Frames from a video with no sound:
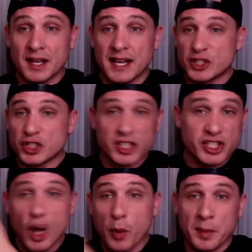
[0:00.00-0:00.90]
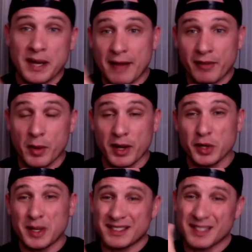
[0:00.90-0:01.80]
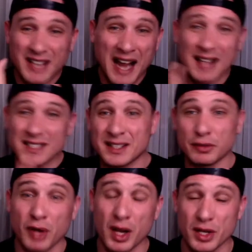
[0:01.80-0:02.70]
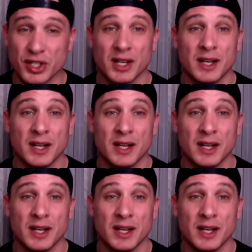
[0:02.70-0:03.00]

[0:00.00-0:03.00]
it's just dopamine everywhere. You get this constant rush.